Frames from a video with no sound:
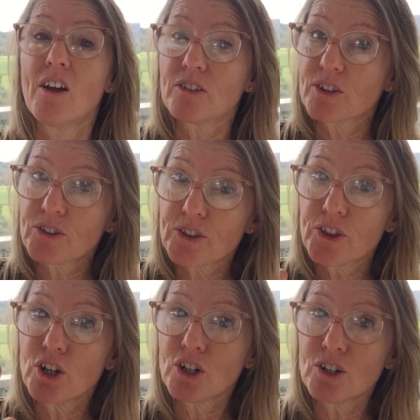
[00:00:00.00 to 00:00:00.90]
The
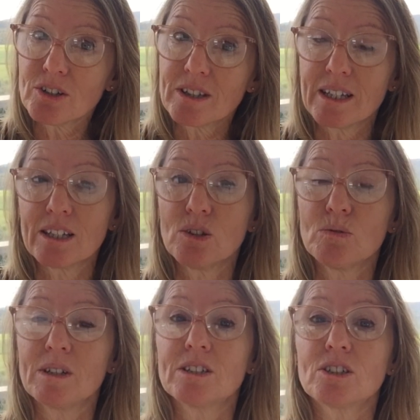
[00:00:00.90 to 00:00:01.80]
third thing you
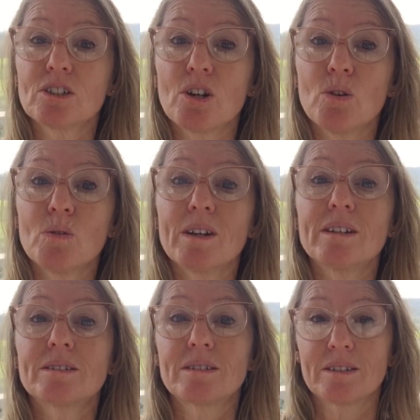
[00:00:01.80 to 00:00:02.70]
need to know
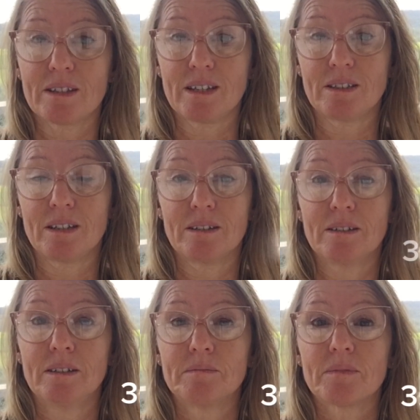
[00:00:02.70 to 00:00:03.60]
is the setting.
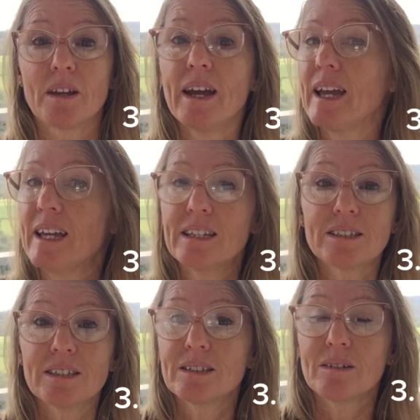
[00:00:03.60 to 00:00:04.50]
Is
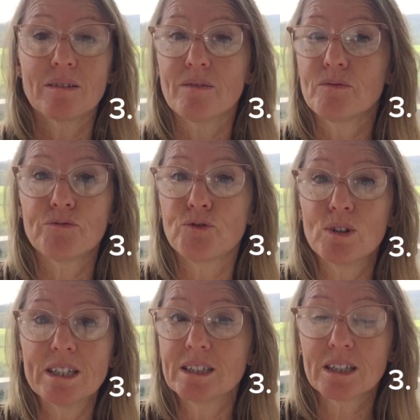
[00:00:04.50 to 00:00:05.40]
it
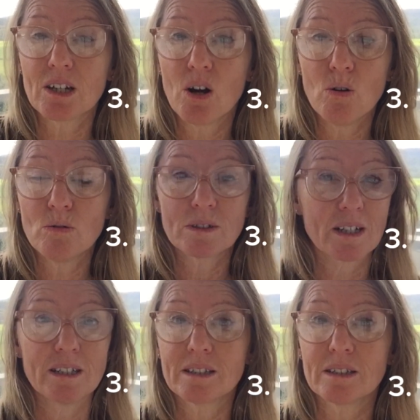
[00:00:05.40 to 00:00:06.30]
freezing cold?
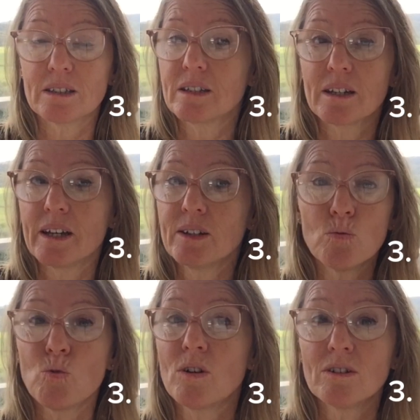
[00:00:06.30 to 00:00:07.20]
Is it in a
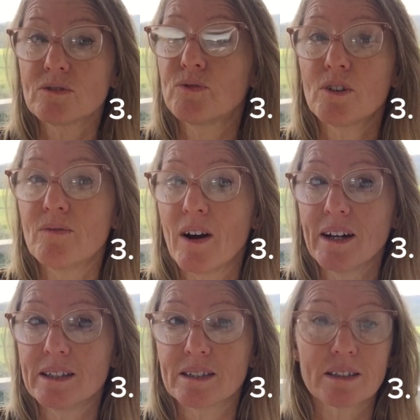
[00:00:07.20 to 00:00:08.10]
world full of
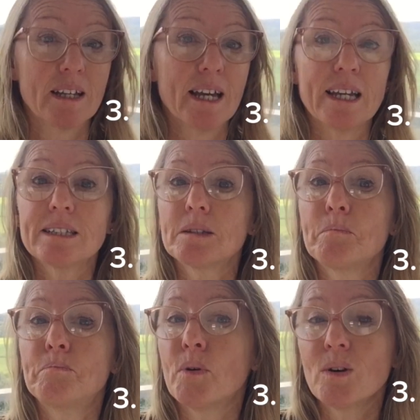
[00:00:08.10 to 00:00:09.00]
ice? Is
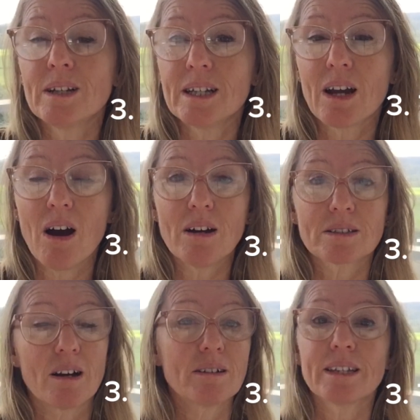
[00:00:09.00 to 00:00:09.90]
it boiling hot?
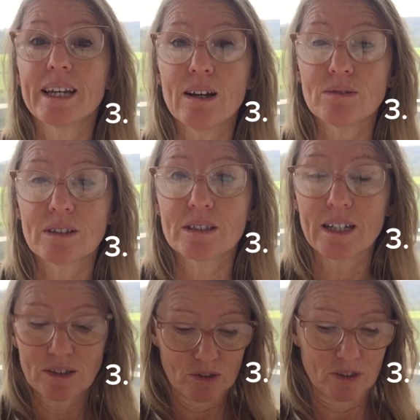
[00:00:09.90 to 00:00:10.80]
Are they out in the
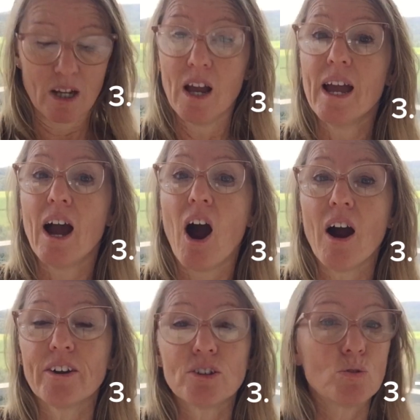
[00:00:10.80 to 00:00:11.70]
desert? Are
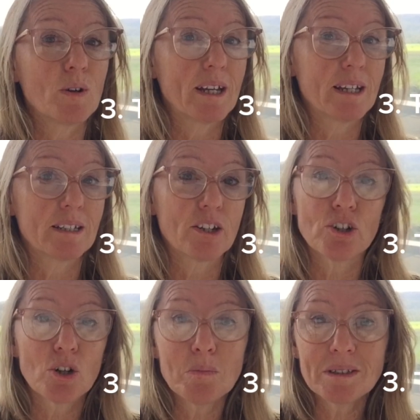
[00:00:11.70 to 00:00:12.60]
you in an
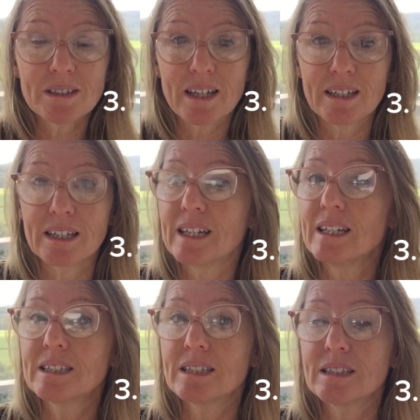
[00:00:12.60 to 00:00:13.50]
urban setting?
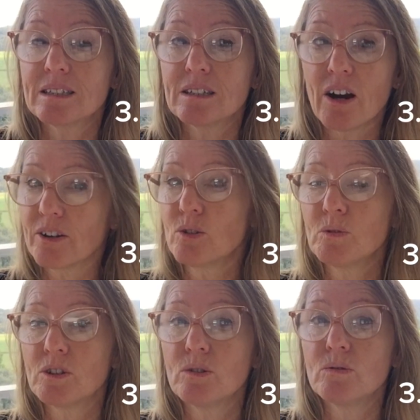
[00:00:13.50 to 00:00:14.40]
Are you
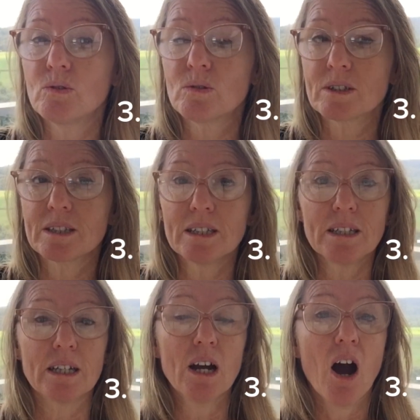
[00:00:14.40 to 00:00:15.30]
in New York City?